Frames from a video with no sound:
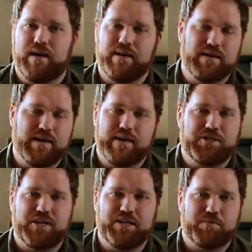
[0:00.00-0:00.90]
And
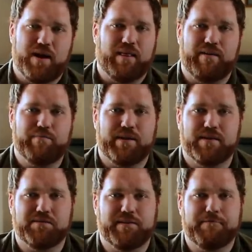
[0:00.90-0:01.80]
it changed my life
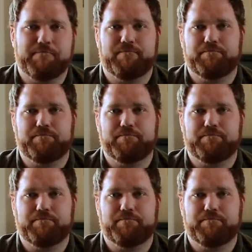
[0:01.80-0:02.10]
because of it.